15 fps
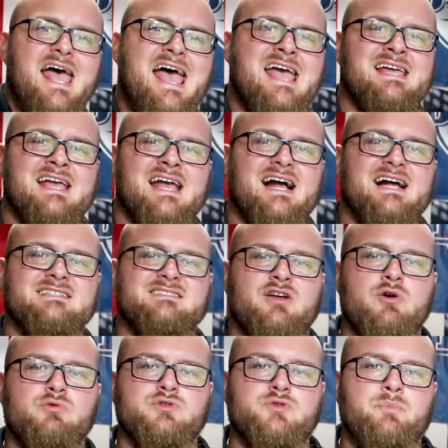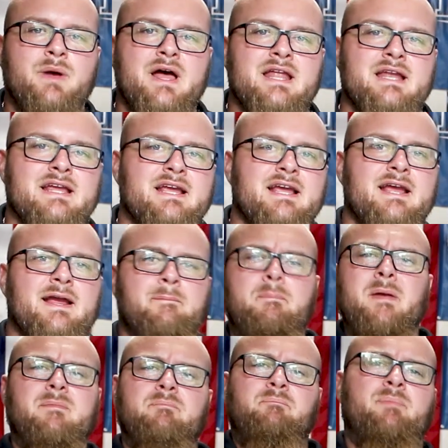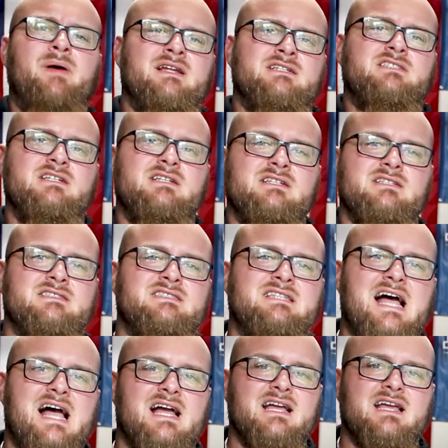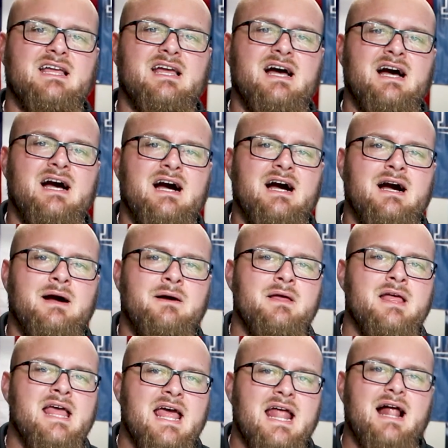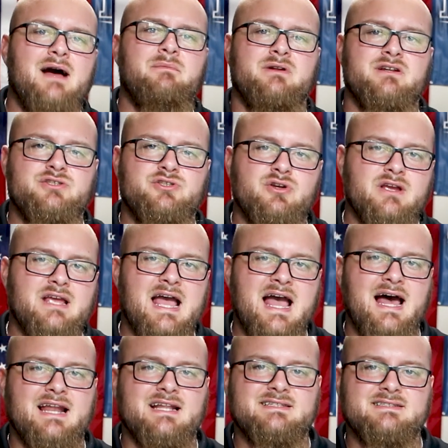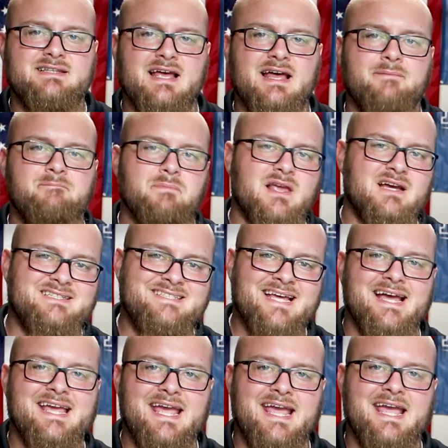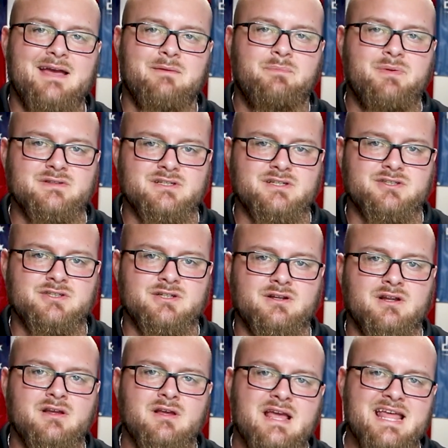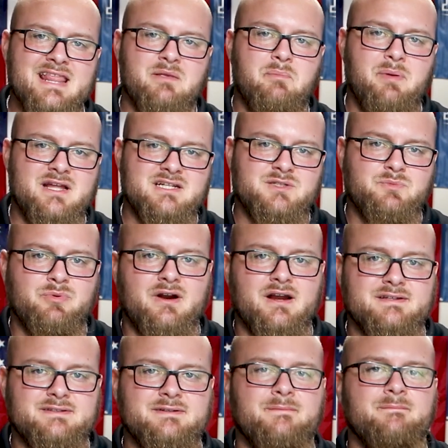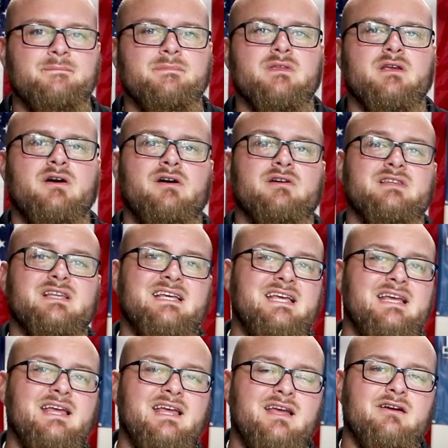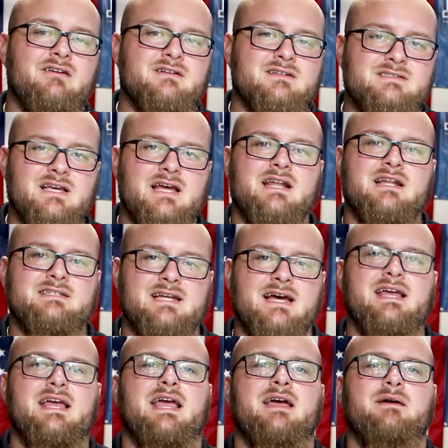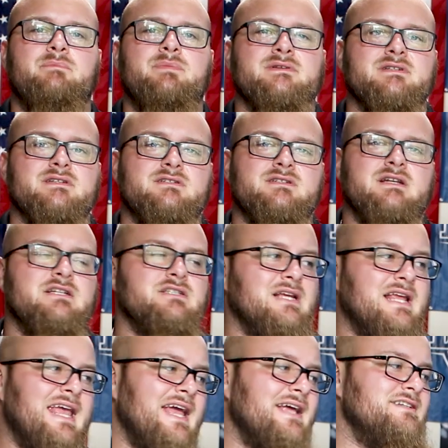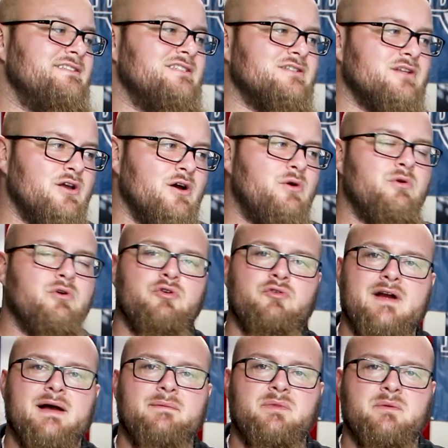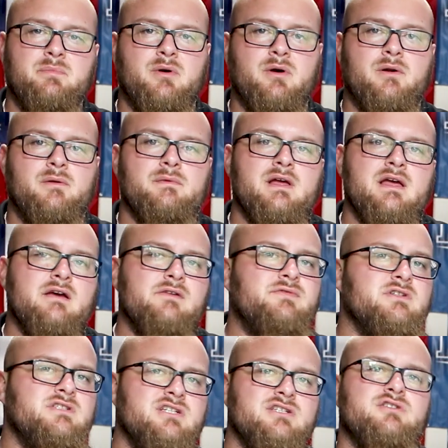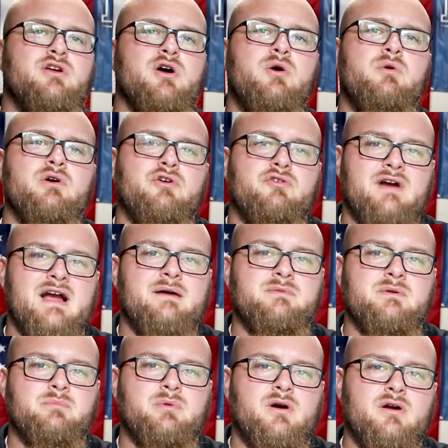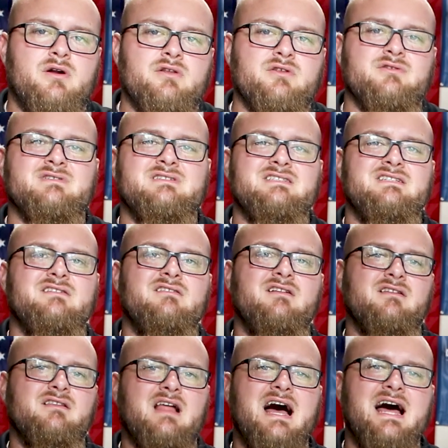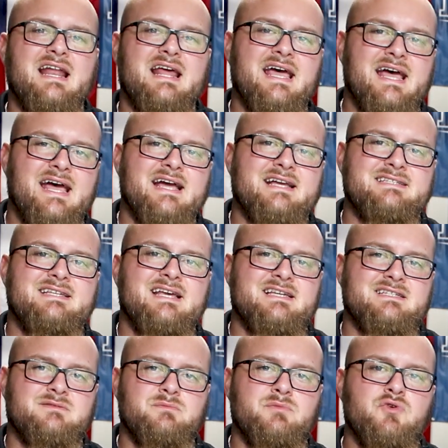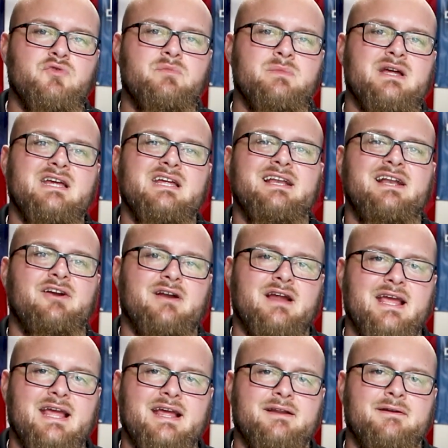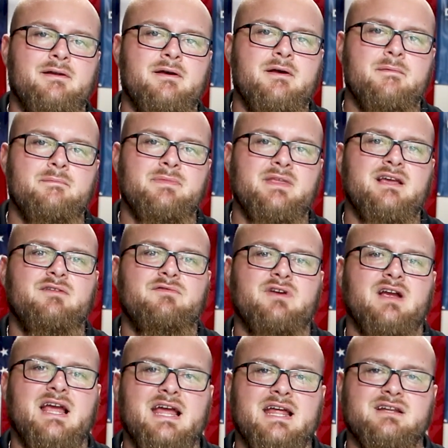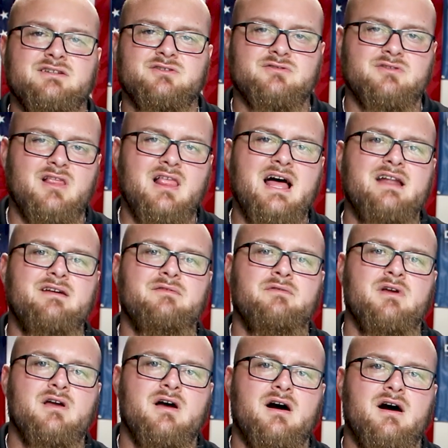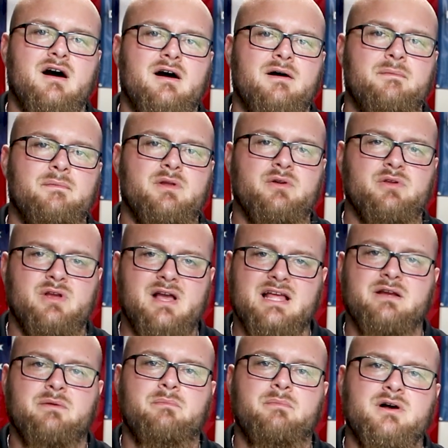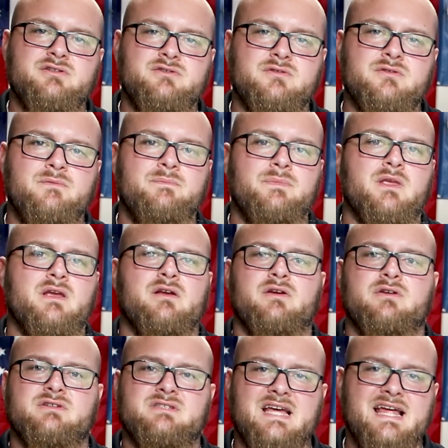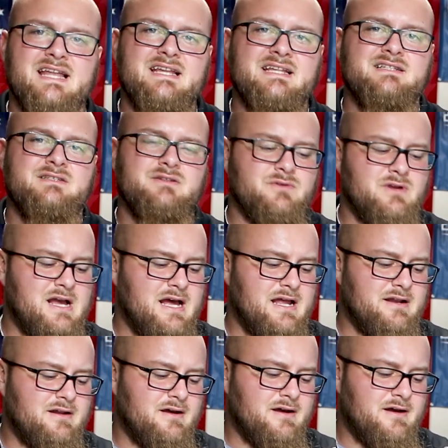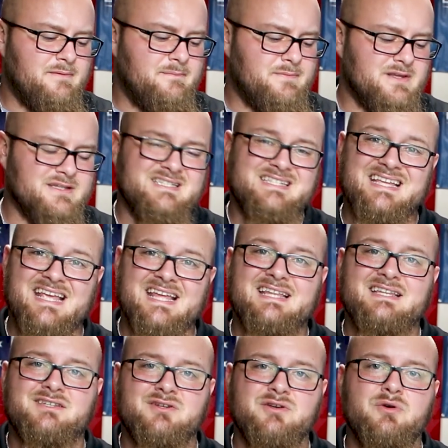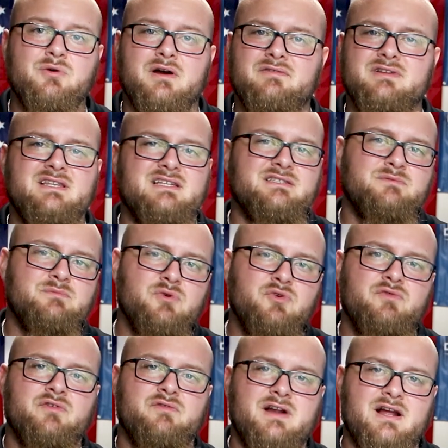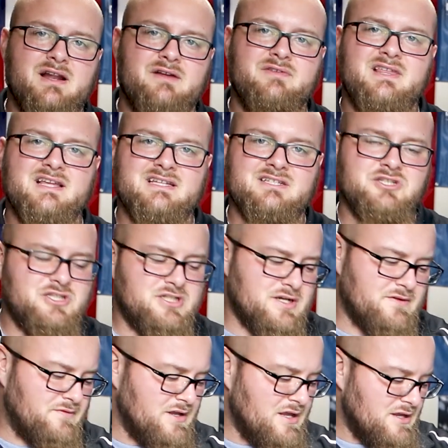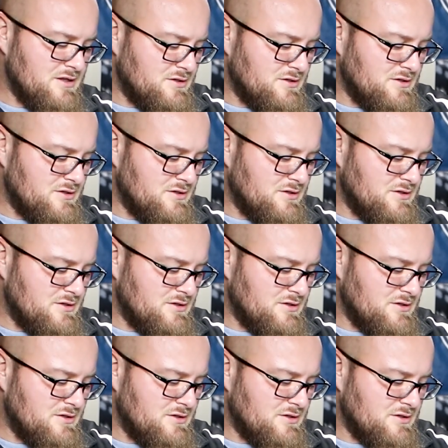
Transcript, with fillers: Hey guys, Coach Ben here, BigBenches.com, and I'm going to show you how to set a tight hand position in the bench press. Uh, the key here to setting a tight hand position is you can't just go and grab the bar. If you just go and grab the bar, there's still a lot of excess movement in your hand. Think of your hand as there's a lot of, um, you know, you got your muscle, your tendons, you got um, the skin too, everything's moving around, everything can shift.